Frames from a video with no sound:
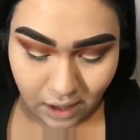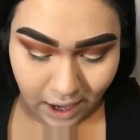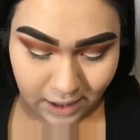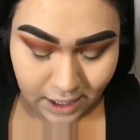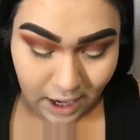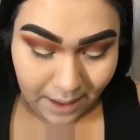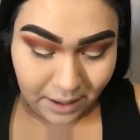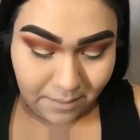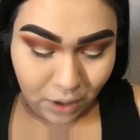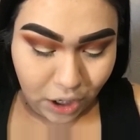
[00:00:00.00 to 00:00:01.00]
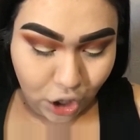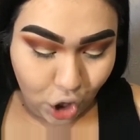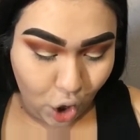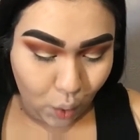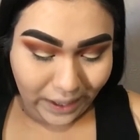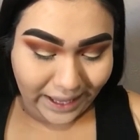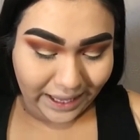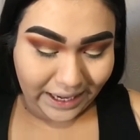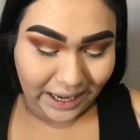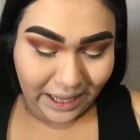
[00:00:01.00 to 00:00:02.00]
And then I am gonna go
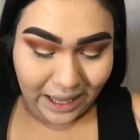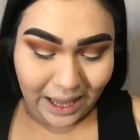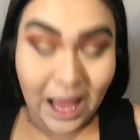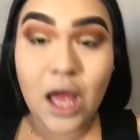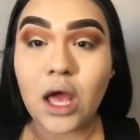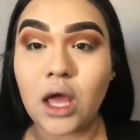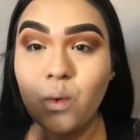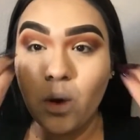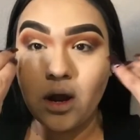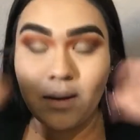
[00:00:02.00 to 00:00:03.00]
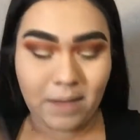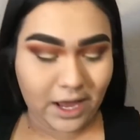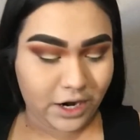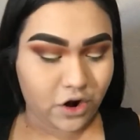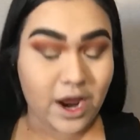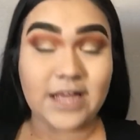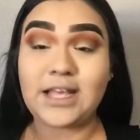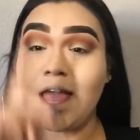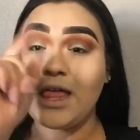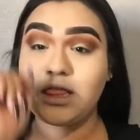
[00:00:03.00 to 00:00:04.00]
in and work on my under eyes.
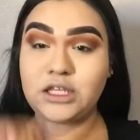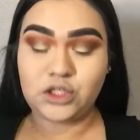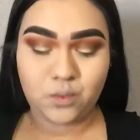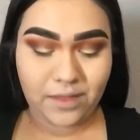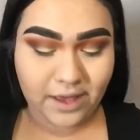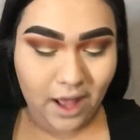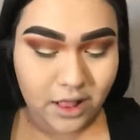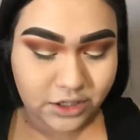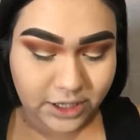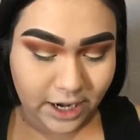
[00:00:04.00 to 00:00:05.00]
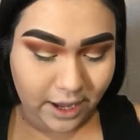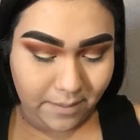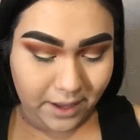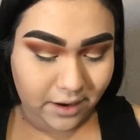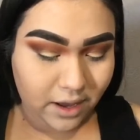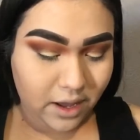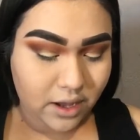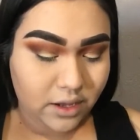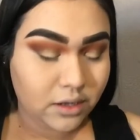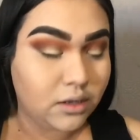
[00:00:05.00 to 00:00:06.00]
This is where the color's gonna come in.
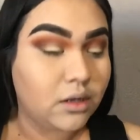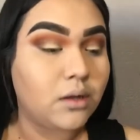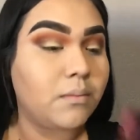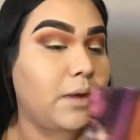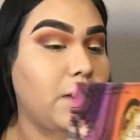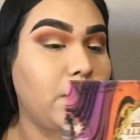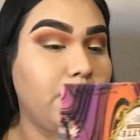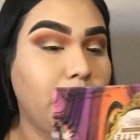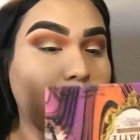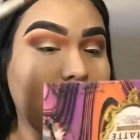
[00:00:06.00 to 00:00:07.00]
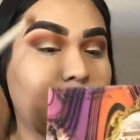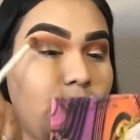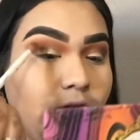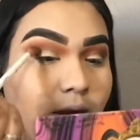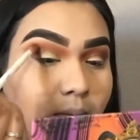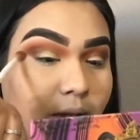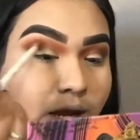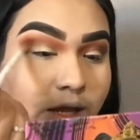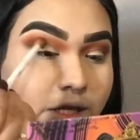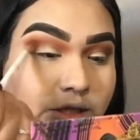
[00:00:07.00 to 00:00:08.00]
But it wouldn't be me if I didn't
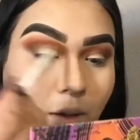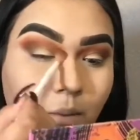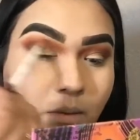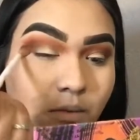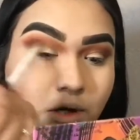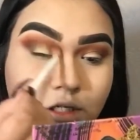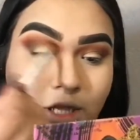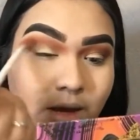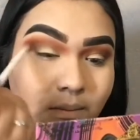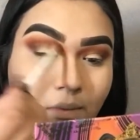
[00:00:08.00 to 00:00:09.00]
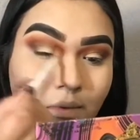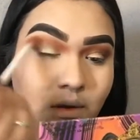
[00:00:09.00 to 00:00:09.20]
blend this out one more time.